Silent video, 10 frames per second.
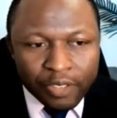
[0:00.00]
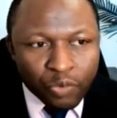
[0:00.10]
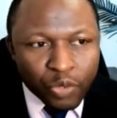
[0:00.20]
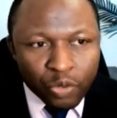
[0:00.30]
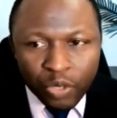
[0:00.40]
then
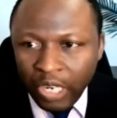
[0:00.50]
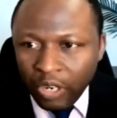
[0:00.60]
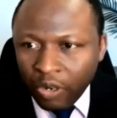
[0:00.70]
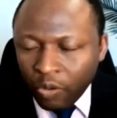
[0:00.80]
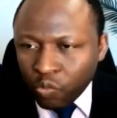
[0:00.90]
we could
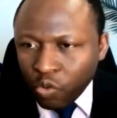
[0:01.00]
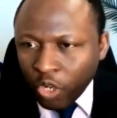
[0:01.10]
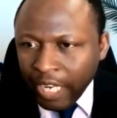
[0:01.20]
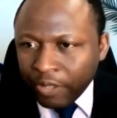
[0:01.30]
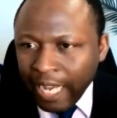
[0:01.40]

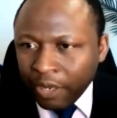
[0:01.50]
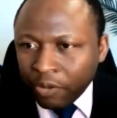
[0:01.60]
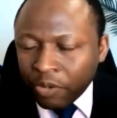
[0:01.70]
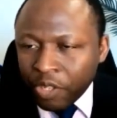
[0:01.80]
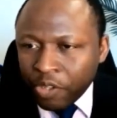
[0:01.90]
work out
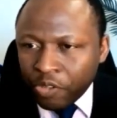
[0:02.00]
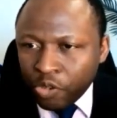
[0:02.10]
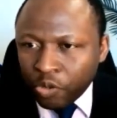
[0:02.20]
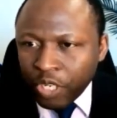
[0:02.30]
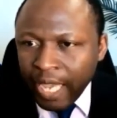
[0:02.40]
how
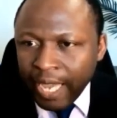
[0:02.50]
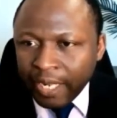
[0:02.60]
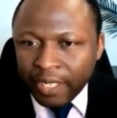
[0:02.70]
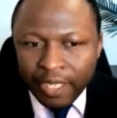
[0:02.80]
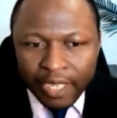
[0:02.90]
you
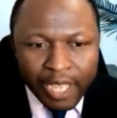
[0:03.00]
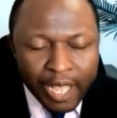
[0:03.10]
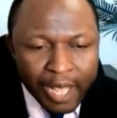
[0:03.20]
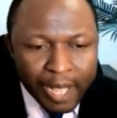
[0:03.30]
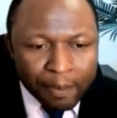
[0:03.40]
can
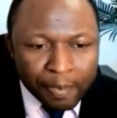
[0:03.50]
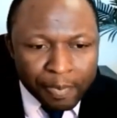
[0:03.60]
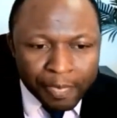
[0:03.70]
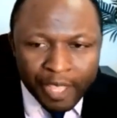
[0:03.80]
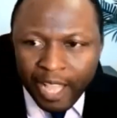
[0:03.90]

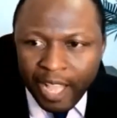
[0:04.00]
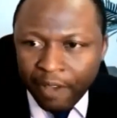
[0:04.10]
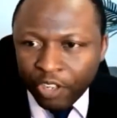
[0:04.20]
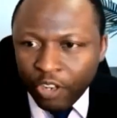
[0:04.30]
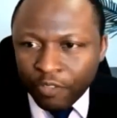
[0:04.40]
have
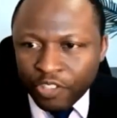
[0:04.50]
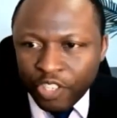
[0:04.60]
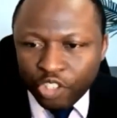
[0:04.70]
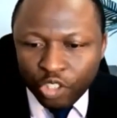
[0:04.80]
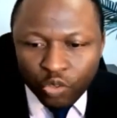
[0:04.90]
a
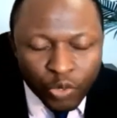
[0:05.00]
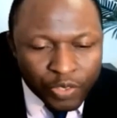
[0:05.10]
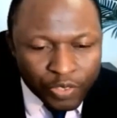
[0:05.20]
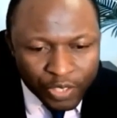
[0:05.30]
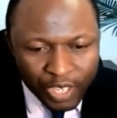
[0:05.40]
conversation
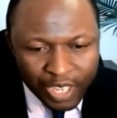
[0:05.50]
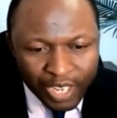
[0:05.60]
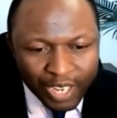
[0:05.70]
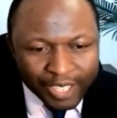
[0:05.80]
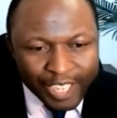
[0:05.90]
with
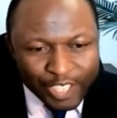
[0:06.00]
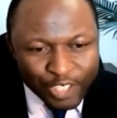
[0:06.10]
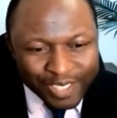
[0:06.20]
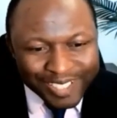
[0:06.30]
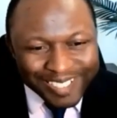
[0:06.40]
our
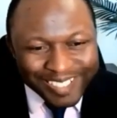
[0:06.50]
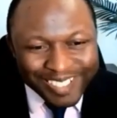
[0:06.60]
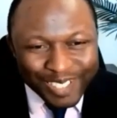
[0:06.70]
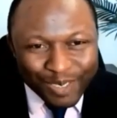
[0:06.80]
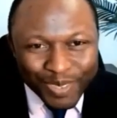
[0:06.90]
guest
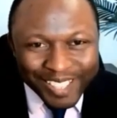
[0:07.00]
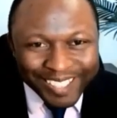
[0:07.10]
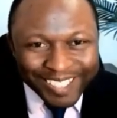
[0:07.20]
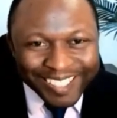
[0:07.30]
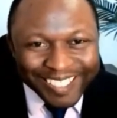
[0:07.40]
speaker.